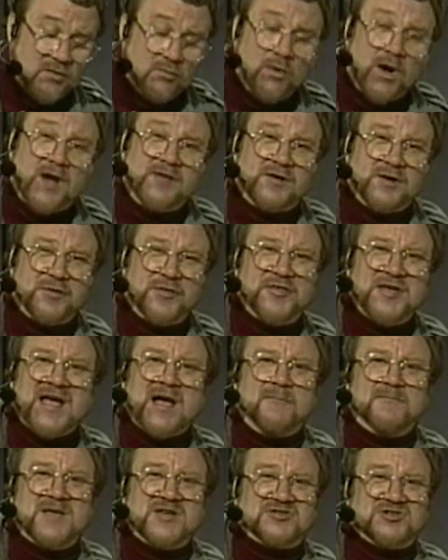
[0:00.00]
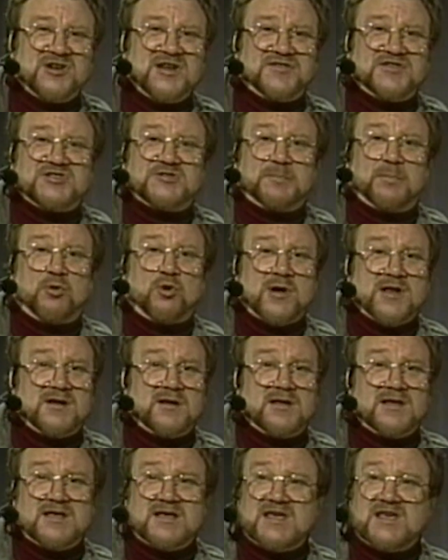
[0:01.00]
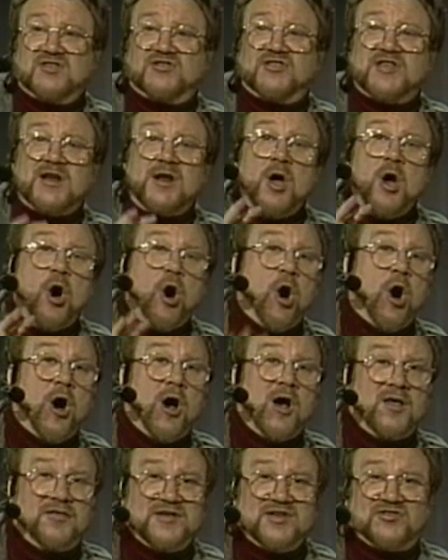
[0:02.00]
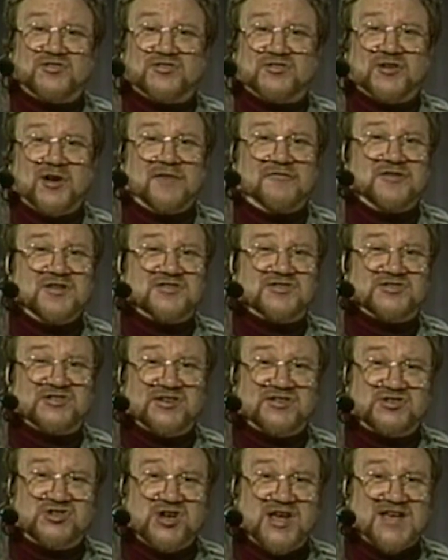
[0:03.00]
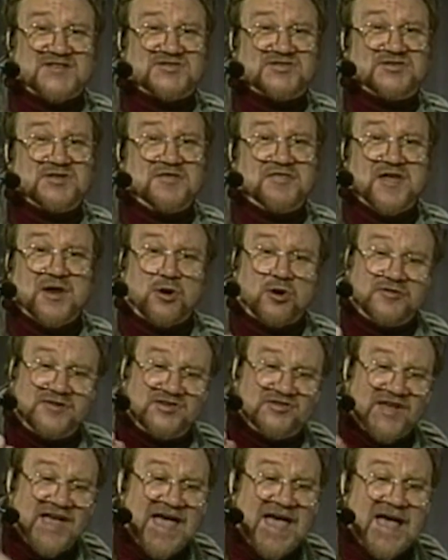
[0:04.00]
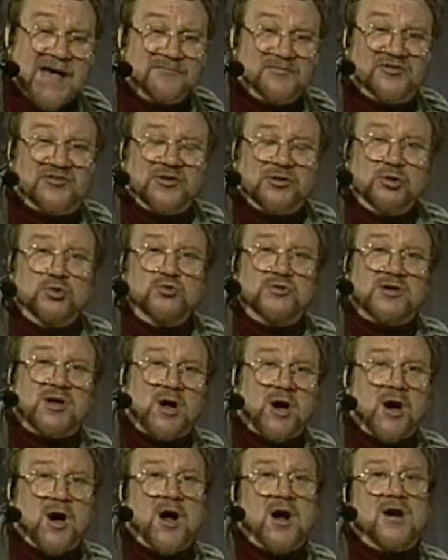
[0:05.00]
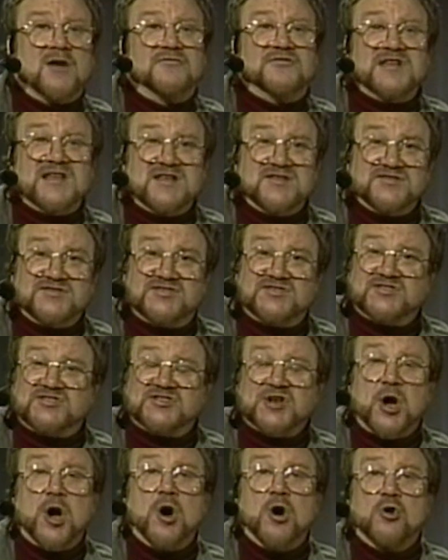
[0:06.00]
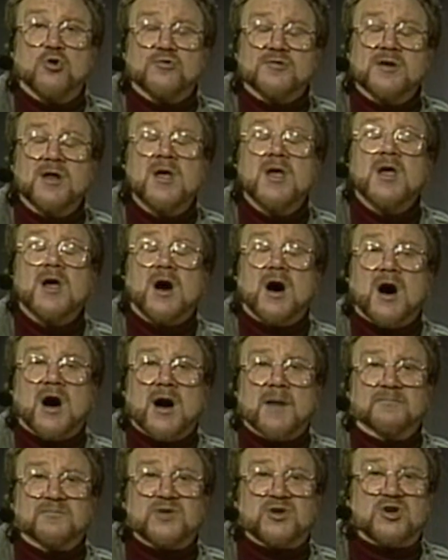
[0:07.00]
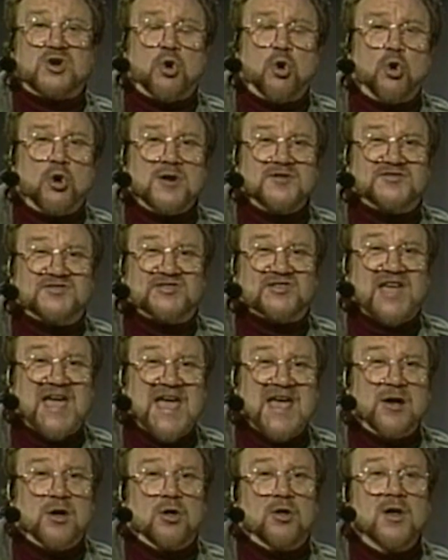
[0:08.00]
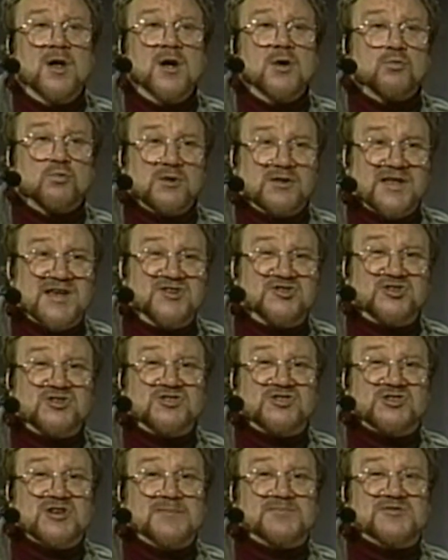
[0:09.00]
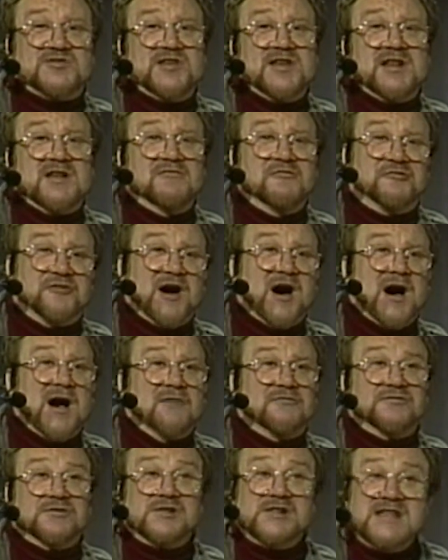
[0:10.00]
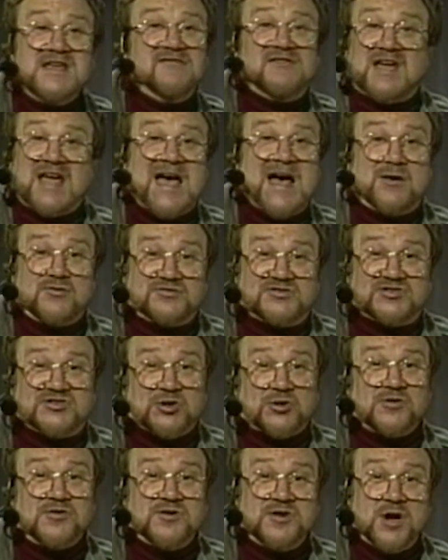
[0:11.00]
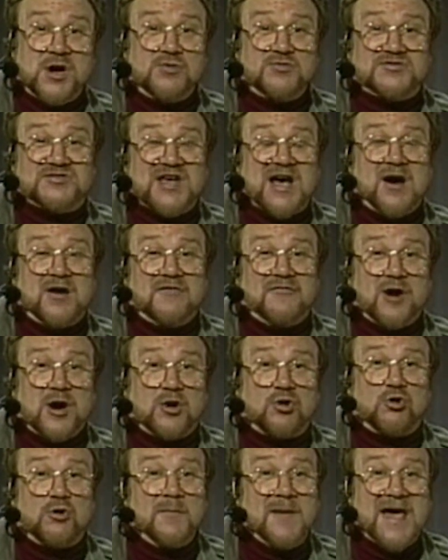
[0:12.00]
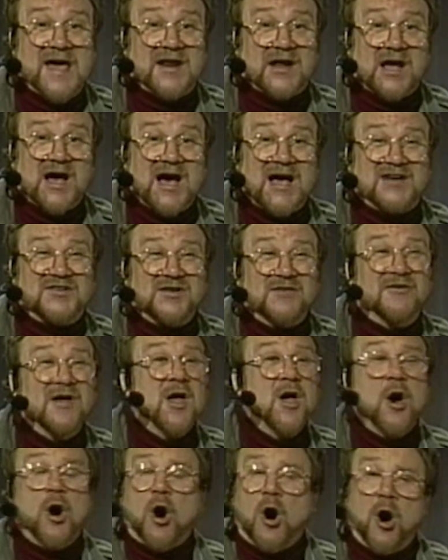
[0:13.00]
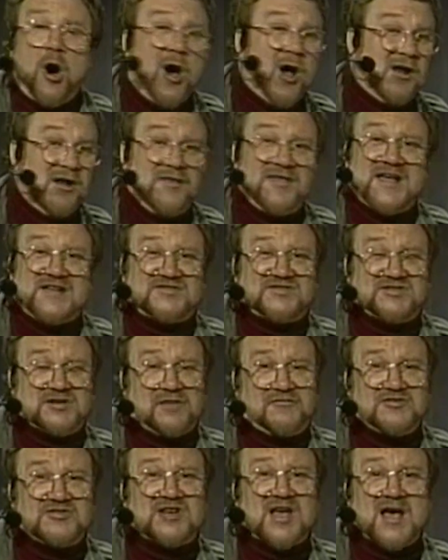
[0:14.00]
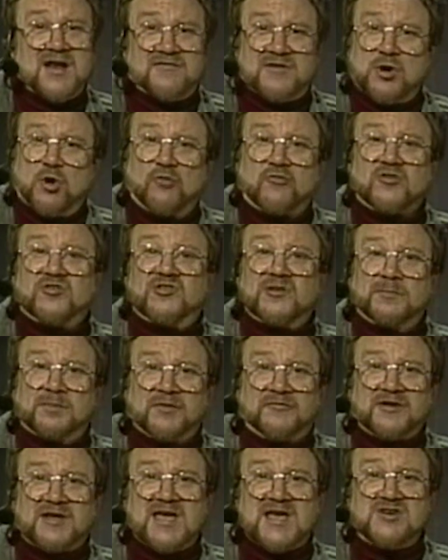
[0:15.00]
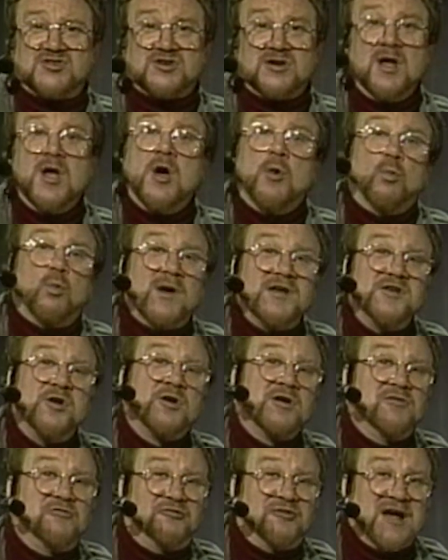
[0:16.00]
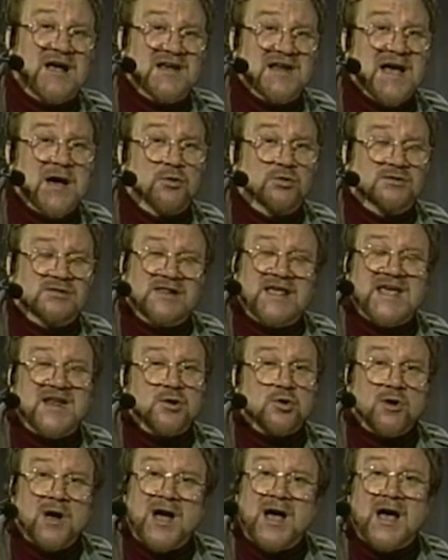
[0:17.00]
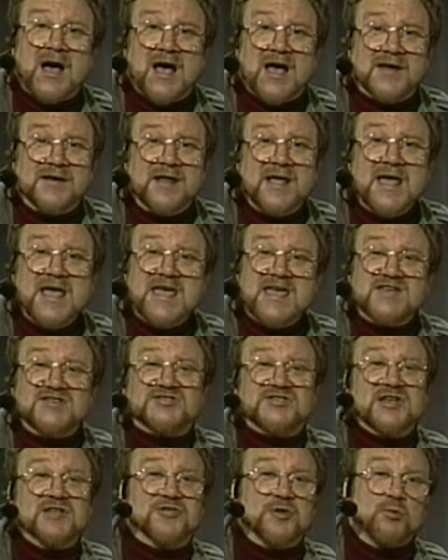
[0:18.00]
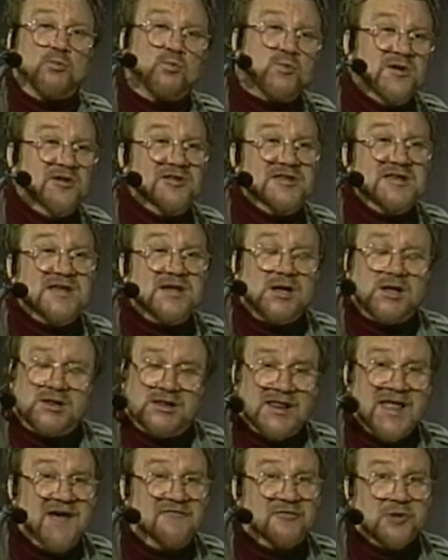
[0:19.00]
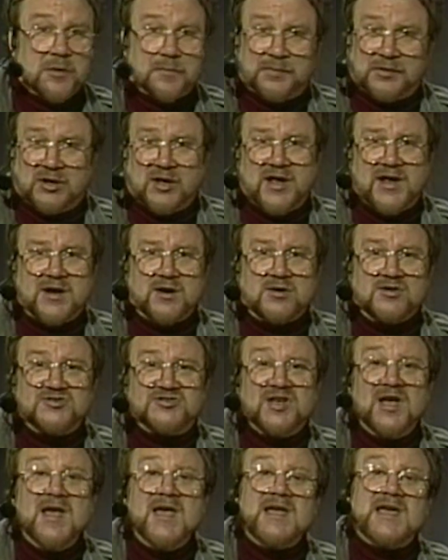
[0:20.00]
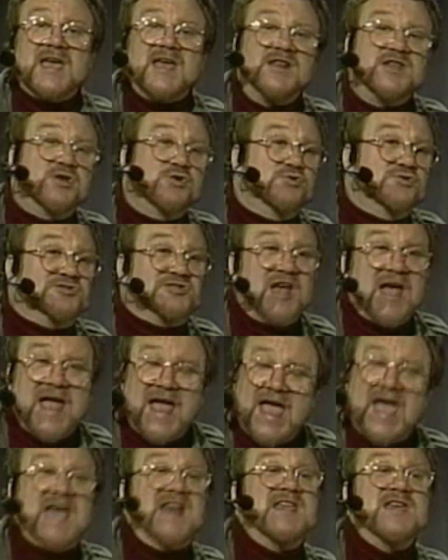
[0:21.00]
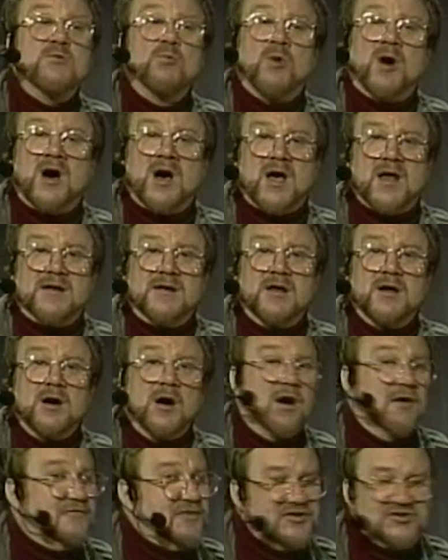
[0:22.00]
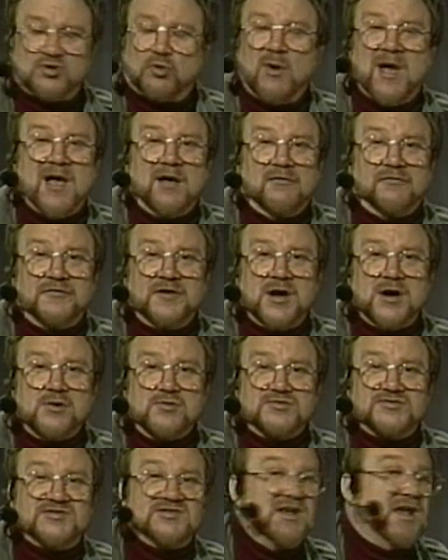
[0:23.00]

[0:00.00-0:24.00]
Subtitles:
Another thing I'll mention at this point is that all this stuff that suggests that there are these absolute carved-in-stone chord scale relationships that involve leaving out certain notes out of our chromatic octave, all of that stuff is kind of an oversimplification. What you're going to find out later on is that the really clever players can use any one of the 12 notes